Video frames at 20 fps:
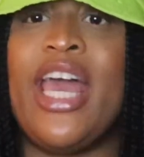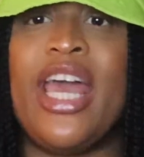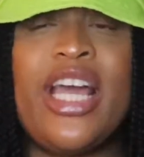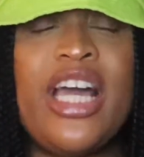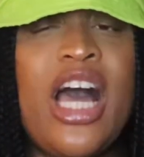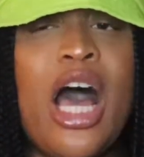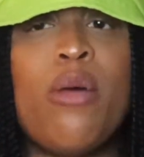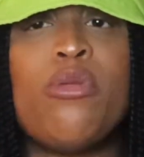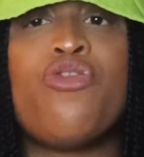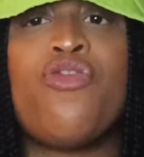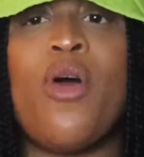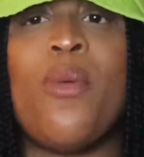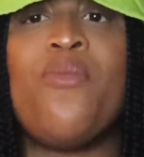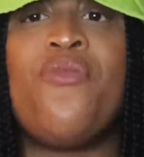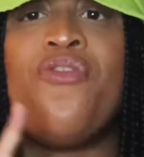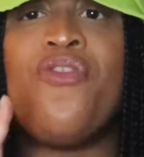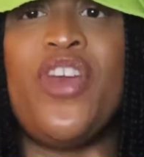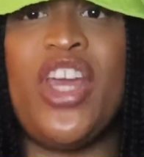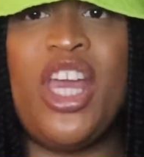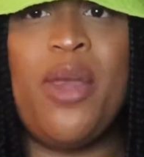it comes
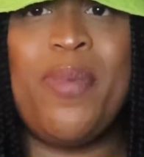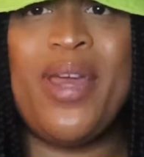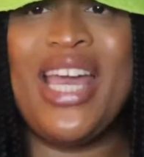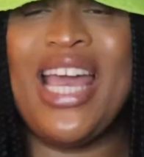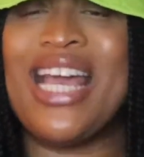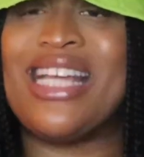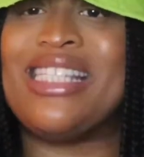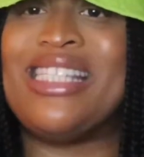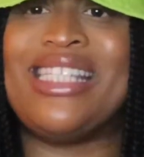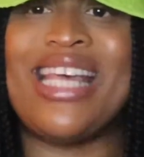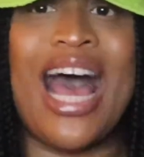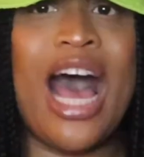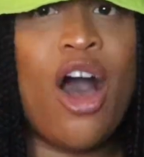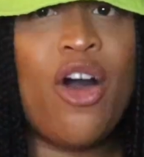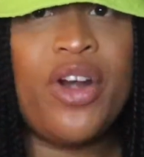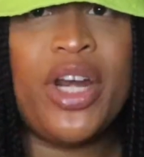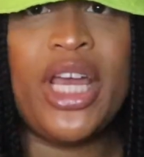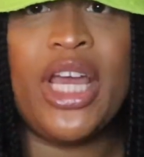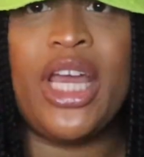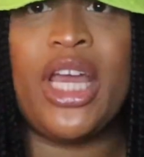from Phoebe
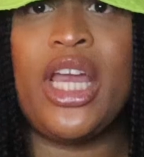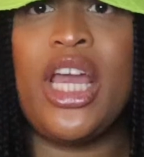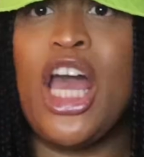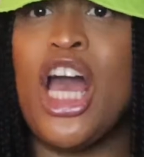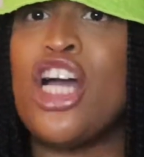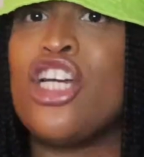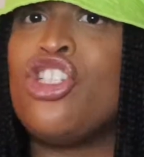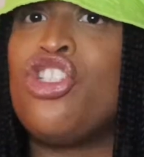downing,